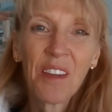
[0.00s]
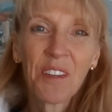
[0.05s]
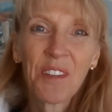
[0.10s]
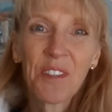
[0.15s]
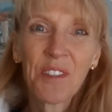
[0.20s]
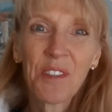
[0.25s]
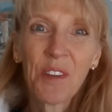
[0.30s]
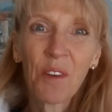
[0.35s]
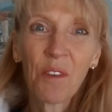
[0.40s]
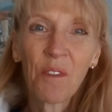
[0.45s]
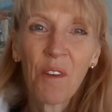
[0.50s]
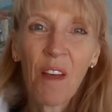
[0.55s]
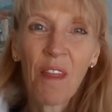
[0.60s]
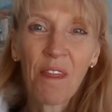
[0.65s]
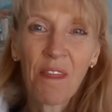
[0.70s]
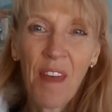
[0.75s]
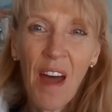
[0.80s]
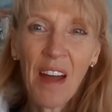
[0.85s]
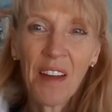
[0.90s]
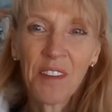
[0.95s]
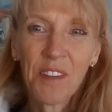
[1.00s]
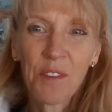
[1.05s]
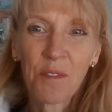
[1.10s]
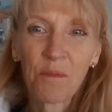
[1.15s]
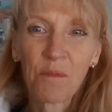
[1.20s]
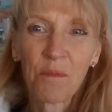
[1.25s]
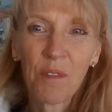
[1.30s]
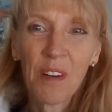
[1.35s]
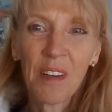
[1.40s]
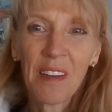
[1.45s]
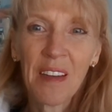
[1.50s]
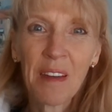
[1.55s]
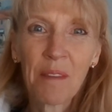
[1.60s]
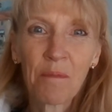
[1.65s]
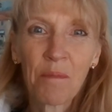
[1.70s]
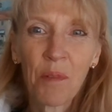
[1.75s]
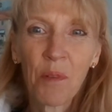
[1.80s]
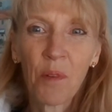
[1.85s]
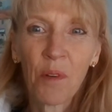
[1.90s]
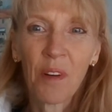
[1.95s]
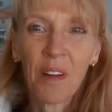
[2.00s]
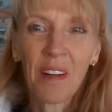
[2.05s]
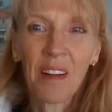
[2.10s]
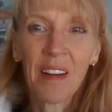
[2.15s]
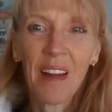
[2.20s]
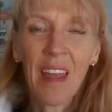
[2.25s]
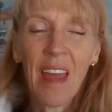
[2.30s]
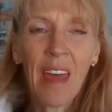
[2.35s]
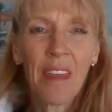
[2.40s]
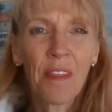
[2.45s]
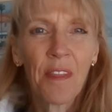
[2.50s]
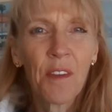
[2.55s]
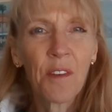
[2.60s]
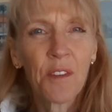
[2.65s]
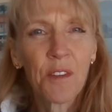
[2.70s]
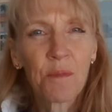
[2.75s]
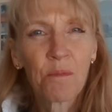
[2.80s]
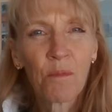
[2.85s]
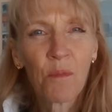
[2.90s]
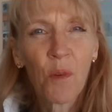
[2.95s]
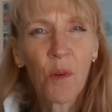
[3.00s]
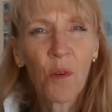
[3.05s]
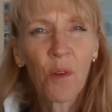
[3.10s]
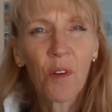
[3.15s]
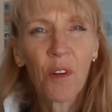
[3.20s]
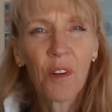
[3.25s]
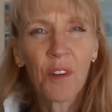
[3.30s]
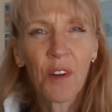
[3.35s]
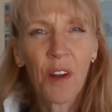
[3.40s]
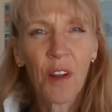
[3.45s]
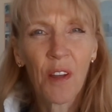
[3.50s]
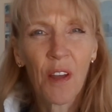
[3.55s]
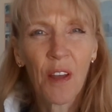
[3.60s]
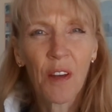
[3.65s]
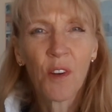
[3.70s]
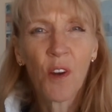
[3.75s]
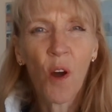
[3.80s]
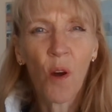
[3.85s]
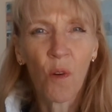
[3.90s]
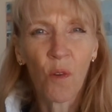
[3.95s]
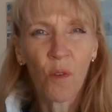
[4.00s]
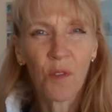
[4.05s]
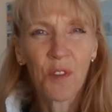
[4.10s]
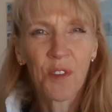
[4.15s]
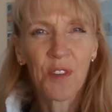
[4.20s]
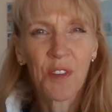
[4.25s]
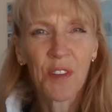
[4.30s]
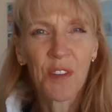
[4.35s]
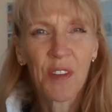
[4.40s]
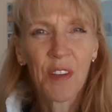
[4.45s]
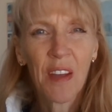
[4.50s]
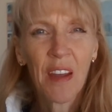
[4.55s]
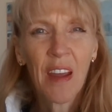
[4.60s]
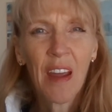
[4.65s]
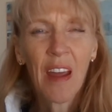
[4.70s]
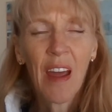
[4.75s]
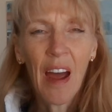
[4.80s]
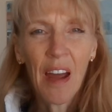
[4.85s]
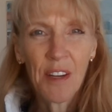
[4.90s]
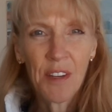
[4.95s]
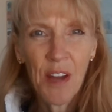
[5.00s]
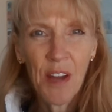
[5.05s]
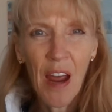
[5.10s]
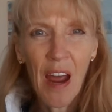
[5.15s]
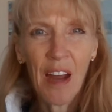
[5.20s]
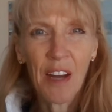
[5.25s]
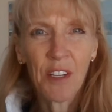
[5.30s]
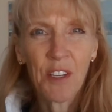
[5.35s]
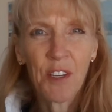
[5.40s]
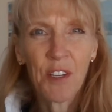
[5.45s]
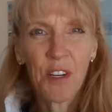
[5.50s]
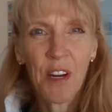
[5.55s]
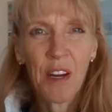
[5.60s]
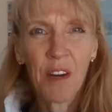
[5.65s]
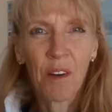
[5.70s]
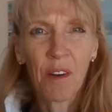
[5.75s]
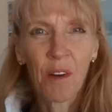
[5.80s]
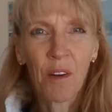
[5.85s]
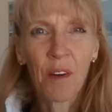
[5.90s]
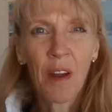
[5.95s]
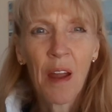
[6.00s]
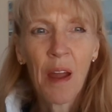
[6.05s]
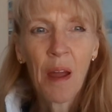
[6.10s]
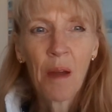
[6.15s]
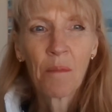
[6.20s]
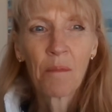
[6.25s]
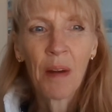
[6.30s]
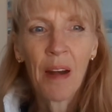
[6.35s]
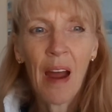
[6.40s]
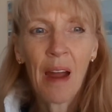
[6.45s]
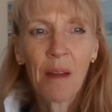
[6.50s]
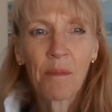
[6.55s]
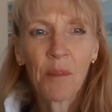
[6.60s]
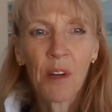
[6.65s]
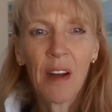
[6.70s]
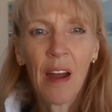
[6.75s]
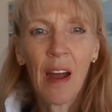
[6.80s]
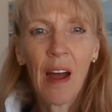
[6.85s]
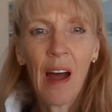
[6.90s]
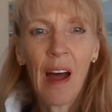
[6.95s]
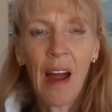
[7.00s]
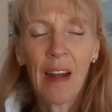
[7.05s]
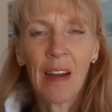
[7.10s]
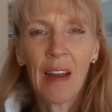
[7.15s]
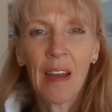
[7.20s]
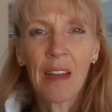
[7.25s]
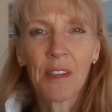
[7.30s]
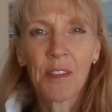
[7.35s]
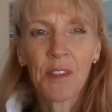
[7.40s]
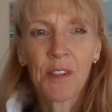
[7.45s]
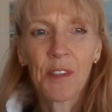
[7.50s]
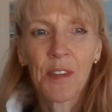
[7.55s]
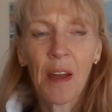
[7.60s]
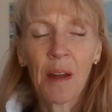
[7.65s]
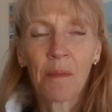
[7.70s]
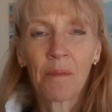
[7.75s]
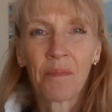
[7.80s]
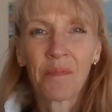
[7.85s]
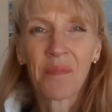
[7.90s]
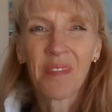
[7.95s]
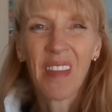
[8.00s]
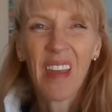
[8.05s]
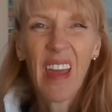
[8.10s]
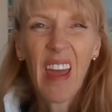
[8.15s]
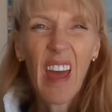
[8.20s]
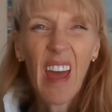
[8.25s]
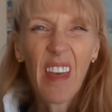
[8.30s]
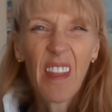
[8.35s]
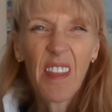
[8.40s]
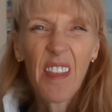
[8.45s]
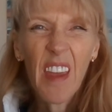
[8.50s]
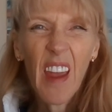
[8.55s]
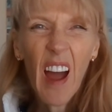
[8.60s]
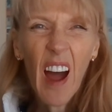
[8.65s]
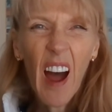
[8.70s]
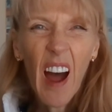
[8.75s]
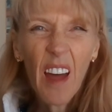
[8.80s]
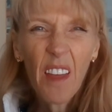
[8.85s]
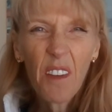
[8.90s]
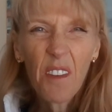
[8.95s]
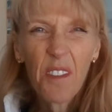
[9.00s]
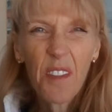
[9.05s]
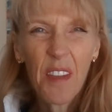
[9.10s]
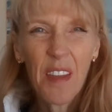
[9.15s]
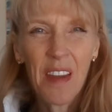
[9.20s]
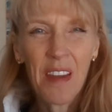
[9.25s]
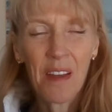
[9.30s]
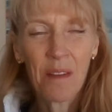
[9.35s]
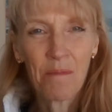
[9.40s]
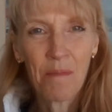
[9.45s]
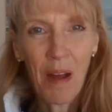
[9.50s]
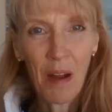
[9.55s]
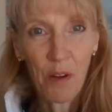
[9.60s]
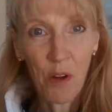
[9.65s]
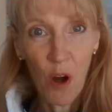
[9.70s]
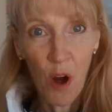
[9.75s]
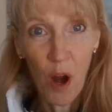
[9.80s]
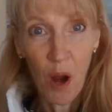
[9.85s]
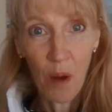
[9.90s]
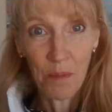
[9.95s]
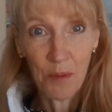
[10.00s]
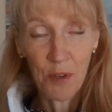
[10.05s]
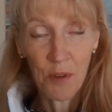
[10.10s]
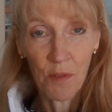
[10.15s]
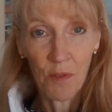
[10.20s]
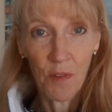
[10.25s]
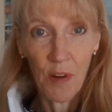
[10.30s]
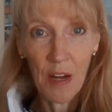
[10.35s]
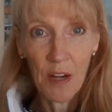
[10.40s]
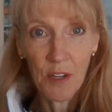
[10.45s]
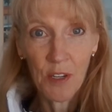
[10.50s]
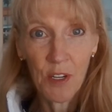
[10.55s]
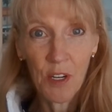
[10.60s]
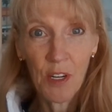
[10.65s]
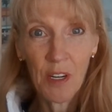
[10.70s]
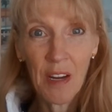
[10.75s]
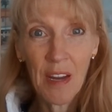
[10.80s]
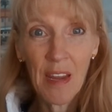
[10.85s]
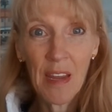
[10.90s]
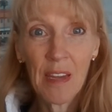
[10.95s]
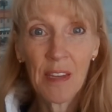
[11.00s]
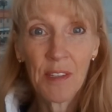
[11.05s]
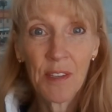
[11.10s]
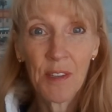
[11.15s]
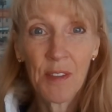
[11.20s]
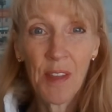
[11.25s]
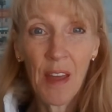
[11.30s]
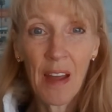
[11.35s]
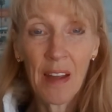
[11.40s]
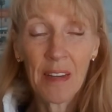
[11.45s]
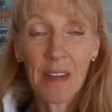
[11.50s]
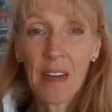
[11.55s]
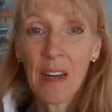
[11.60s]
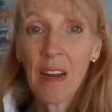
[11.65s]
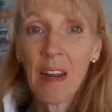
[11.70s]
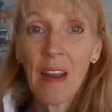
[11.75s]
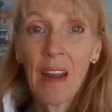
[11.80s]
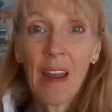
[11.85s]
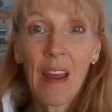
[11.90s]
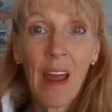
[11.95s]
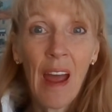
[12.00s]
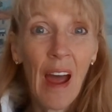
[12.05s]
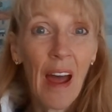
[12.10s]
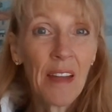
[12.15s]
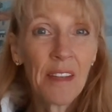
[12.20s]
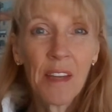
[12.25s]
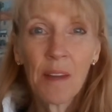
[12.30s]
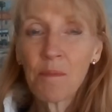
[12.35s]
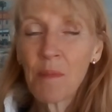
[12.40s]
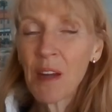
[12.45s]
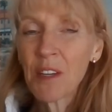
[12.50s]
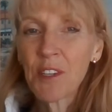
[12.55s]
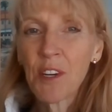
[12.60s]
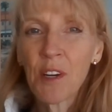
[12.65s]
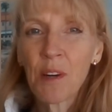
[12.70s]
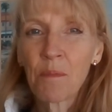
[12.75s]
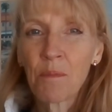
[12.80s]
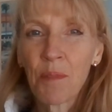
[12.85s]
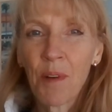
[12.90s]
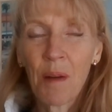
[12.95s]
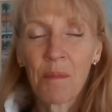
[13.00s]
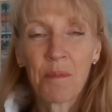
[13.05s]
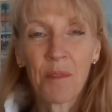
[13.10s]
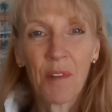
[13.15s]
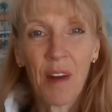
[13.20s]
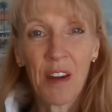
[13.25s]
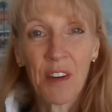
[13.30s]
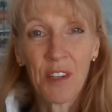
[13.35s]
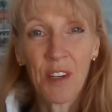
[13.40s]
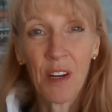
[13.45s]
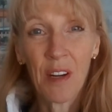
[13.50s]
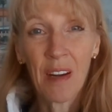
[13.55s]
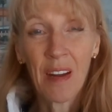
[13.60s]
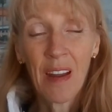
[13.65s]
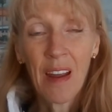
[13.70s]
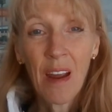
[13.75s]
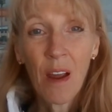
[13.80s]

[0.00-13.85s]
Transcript: So that's really important. There's more notes attached here, but I'm going to highlight some. The other thing about observation is that, as I mentioned in preparation,